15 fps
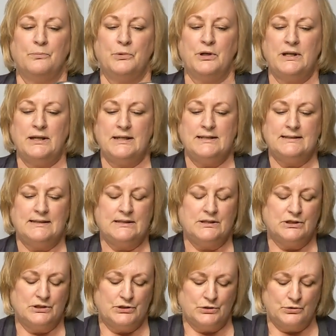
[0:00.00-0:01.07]
Pretty easy
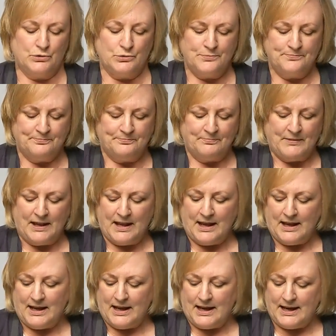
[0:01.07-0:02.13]
to do.
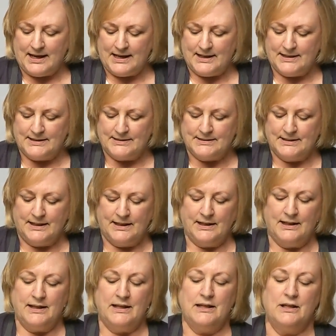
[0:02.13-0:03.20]
And
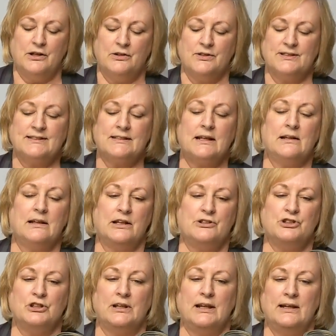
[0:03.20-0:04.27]
here is
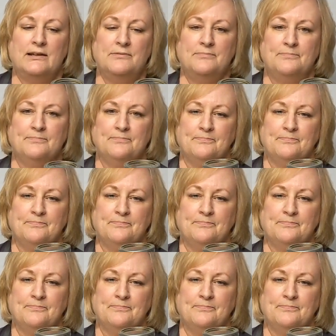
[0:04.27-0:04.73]
calendula.